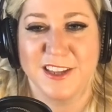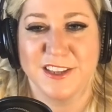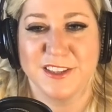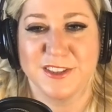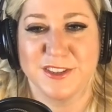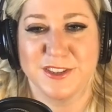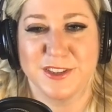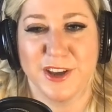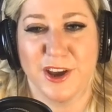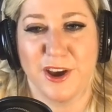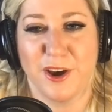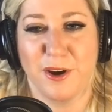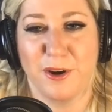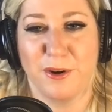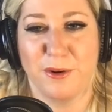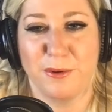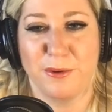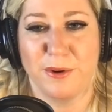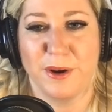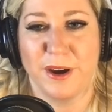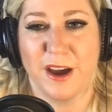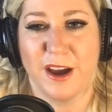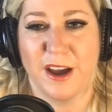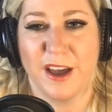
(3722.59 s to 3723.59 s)

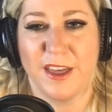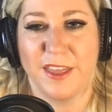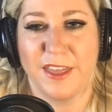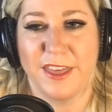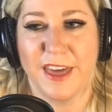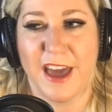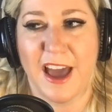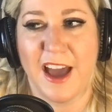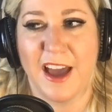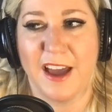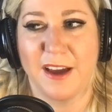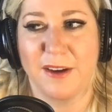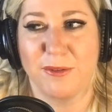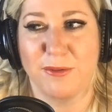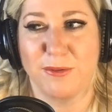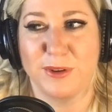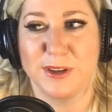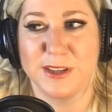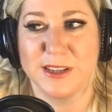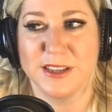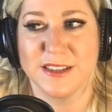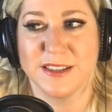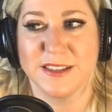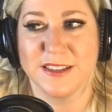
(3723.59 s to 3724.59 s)
So that
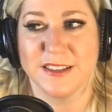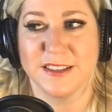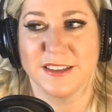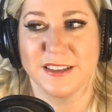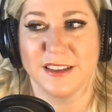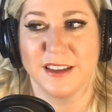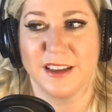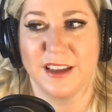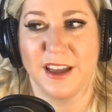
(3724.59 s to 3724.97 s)
was